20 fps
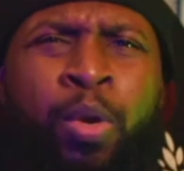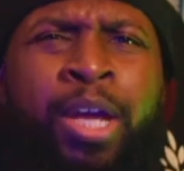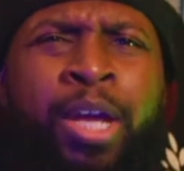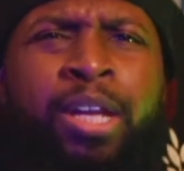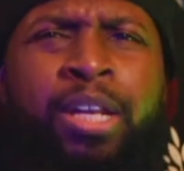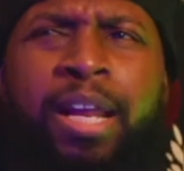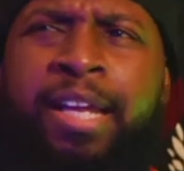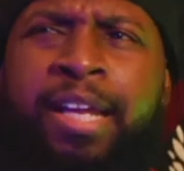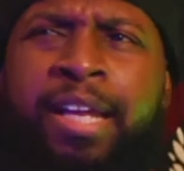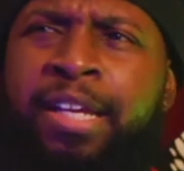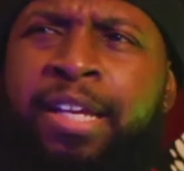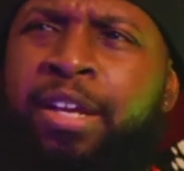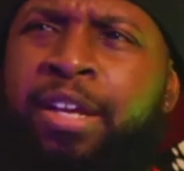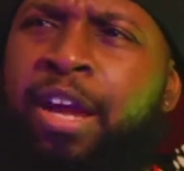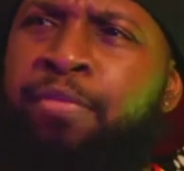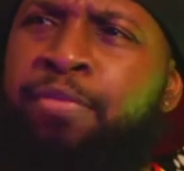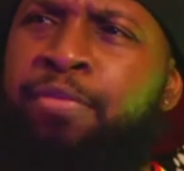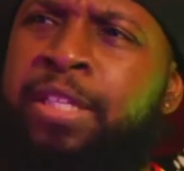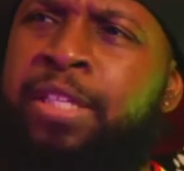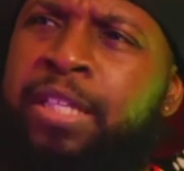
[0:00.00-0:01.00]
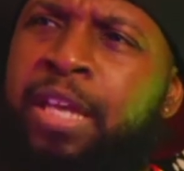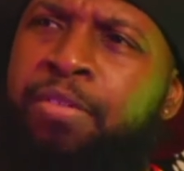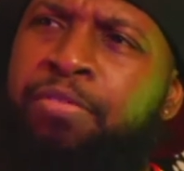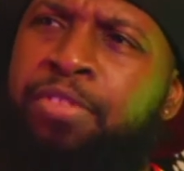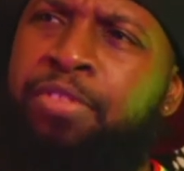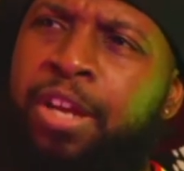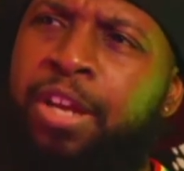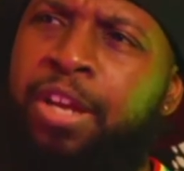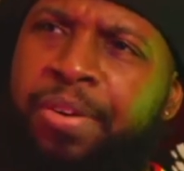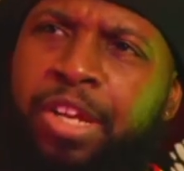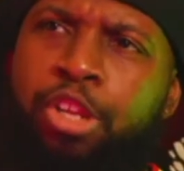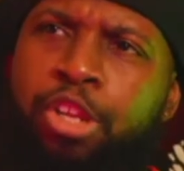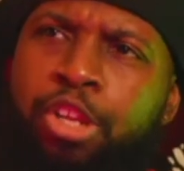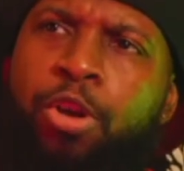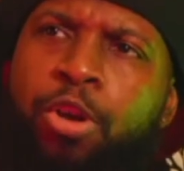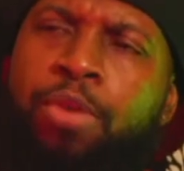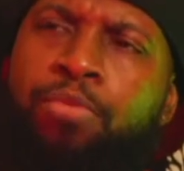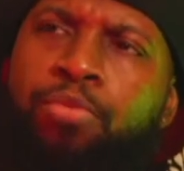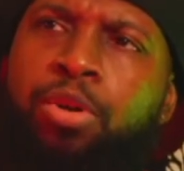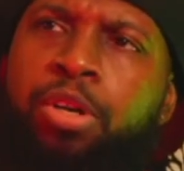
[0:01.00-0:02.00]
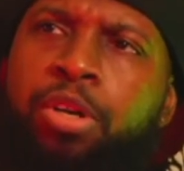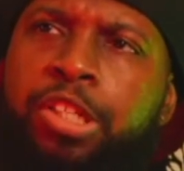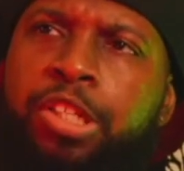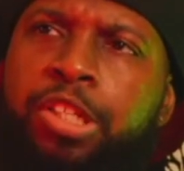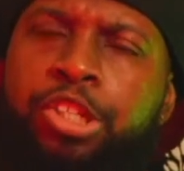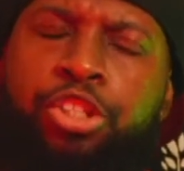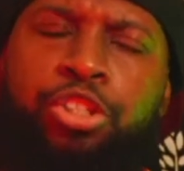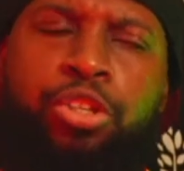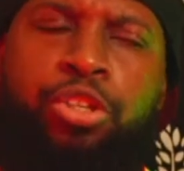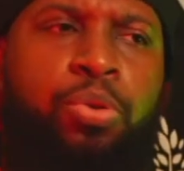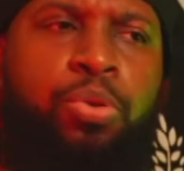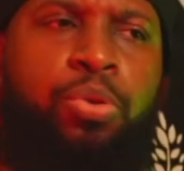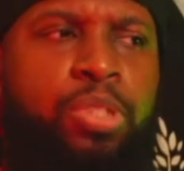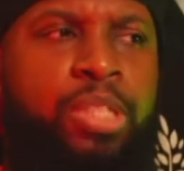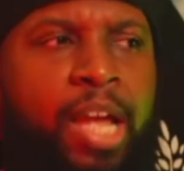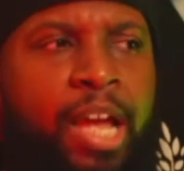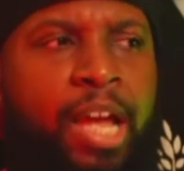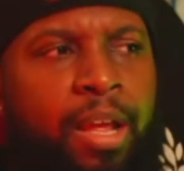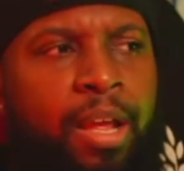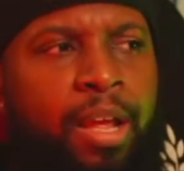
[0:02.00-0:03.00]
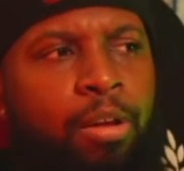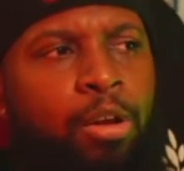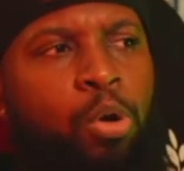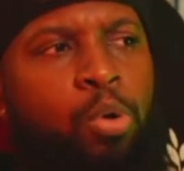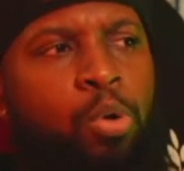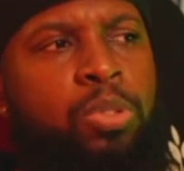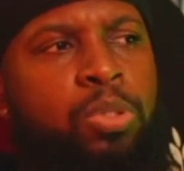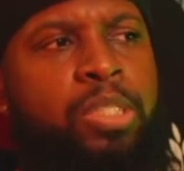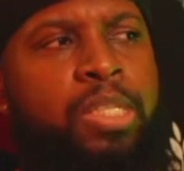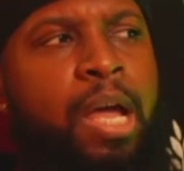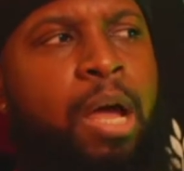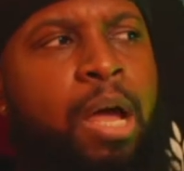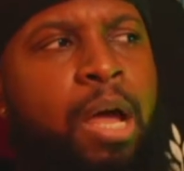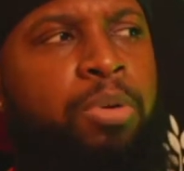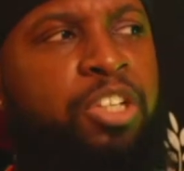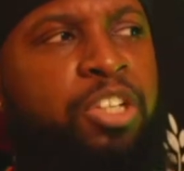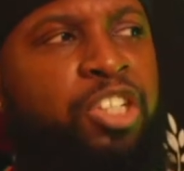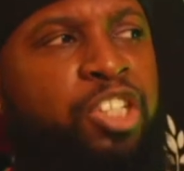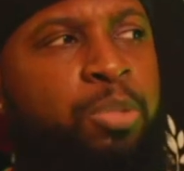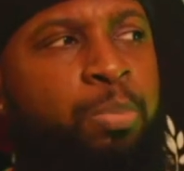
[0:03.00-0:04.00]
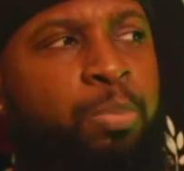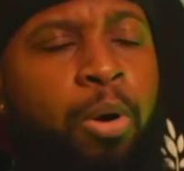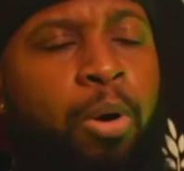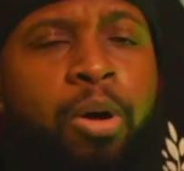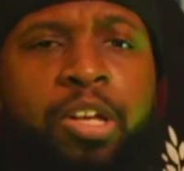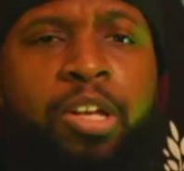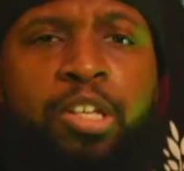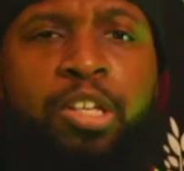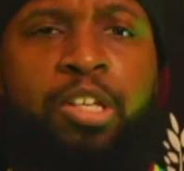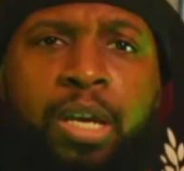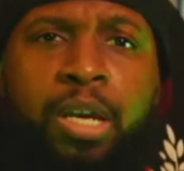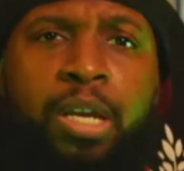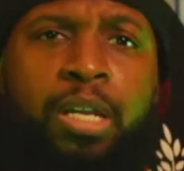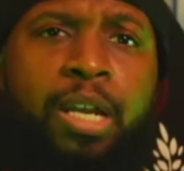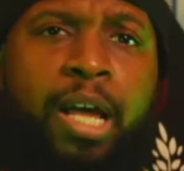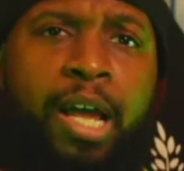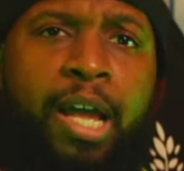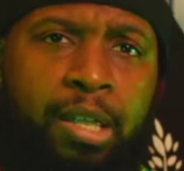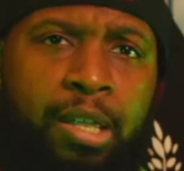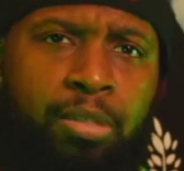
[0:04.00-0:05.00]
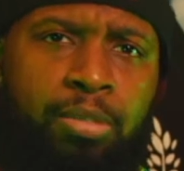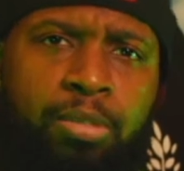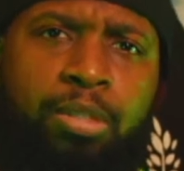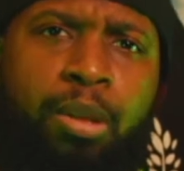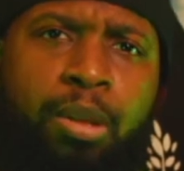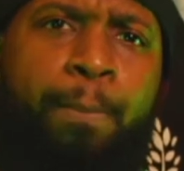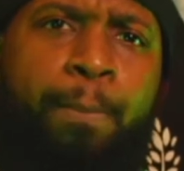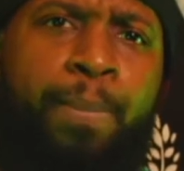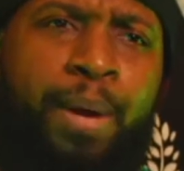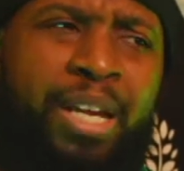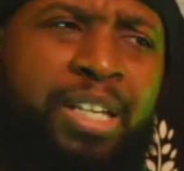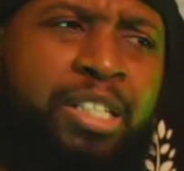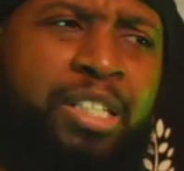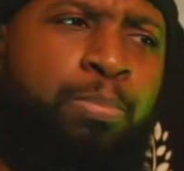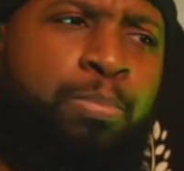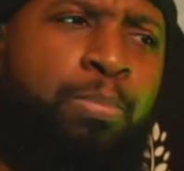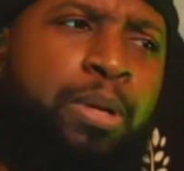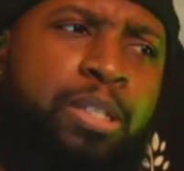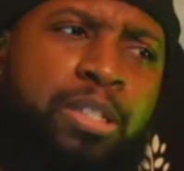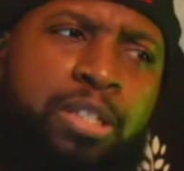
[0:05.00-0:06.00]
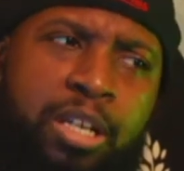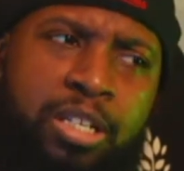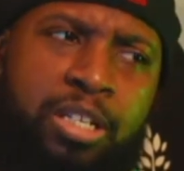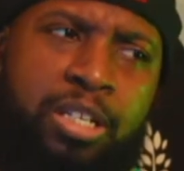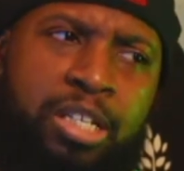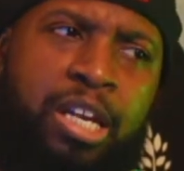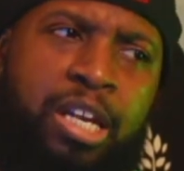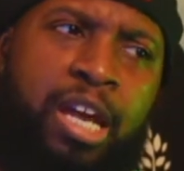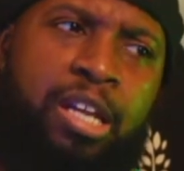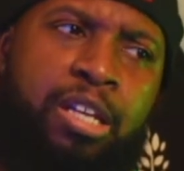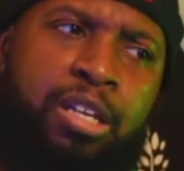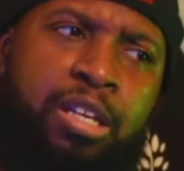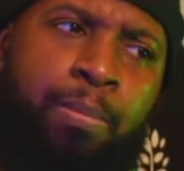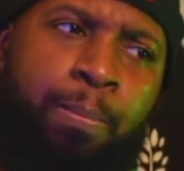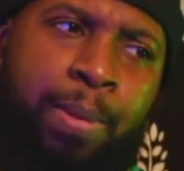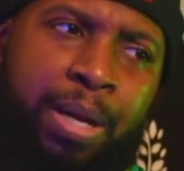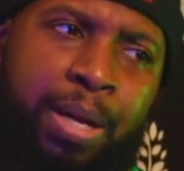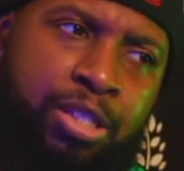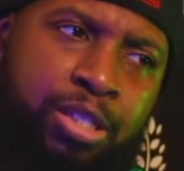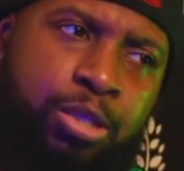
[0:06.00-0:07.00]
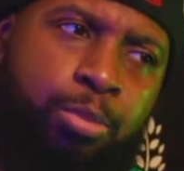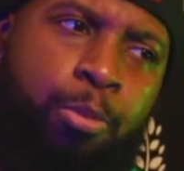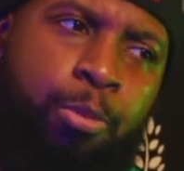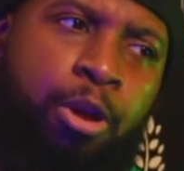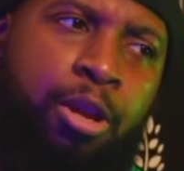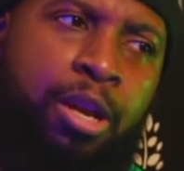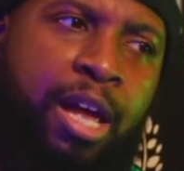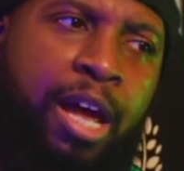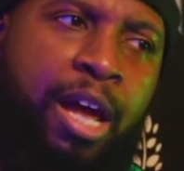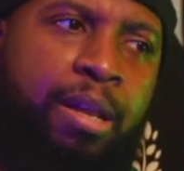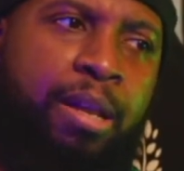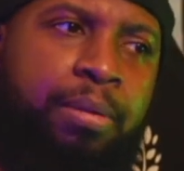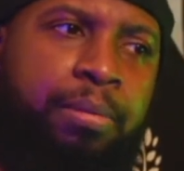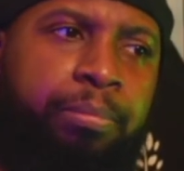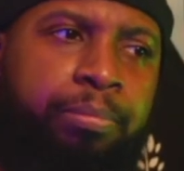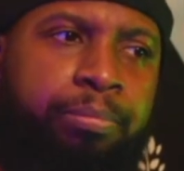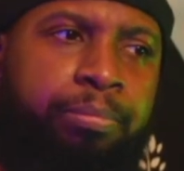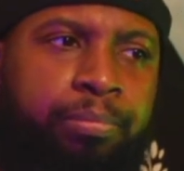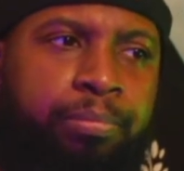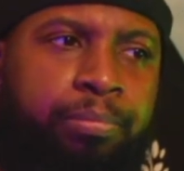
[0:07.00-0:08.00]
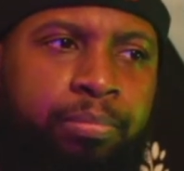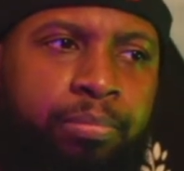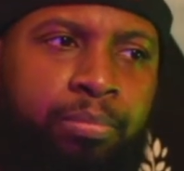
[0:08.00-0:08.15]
it's weird. Like every every now and then you have one of these shows that holds down this spot as being like the best, but doesn't get the best spotlight.